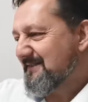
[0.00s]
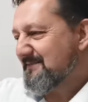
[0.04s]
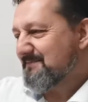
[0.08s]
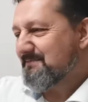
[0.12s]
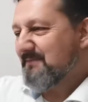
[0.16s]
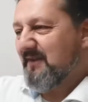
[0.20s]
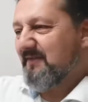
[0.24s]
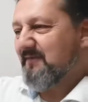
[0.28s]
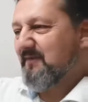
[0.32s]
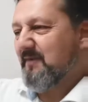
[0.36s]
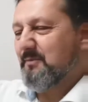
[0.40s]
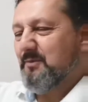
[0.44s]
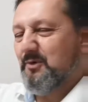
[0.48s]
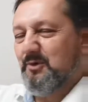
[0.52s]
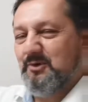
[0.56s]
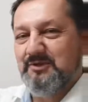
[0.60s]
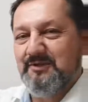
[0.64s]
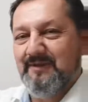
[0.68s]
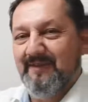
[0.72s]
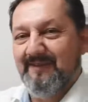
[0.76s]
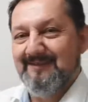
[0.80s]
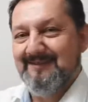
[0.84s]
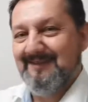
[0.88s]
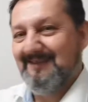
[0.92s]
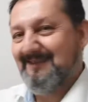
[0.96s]

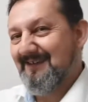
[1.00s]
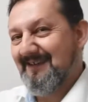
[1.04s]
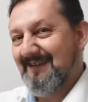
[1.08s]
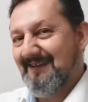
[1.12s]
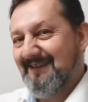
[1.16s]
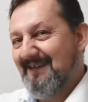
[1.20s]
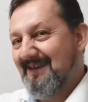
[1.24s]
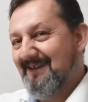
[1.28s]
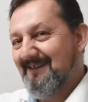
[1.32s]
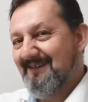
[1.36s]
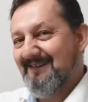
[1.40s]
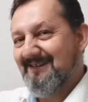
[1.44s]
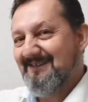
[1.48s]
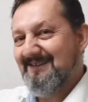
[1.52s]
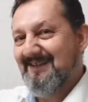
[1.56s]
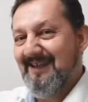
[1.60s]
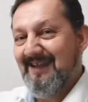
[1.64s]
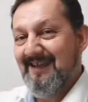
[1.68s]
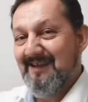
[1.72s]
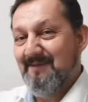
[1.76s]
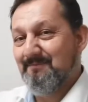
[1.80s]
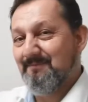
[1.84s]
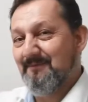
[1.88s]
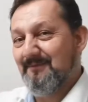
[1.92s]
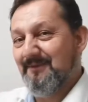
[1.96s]
Mephibosheth sitting there. He's
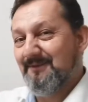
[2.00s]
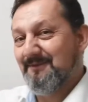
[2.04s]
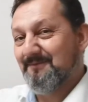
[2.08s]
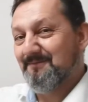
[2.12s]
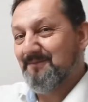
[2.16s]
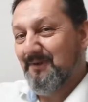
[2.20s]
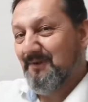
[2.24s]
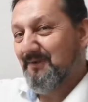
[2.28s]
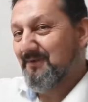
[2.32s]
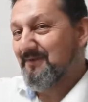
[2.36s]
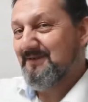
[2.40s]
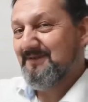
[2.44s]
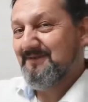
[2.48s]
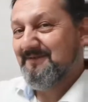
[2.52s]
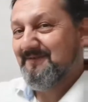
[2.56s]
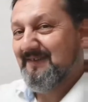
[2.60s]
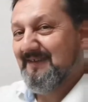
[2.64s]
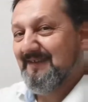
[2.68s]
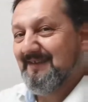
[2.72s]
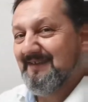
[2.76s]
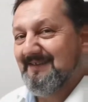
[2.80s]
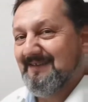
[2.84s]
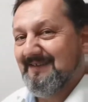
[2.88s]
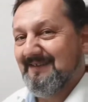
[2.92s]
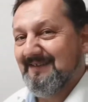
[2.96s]
lame on both his feet,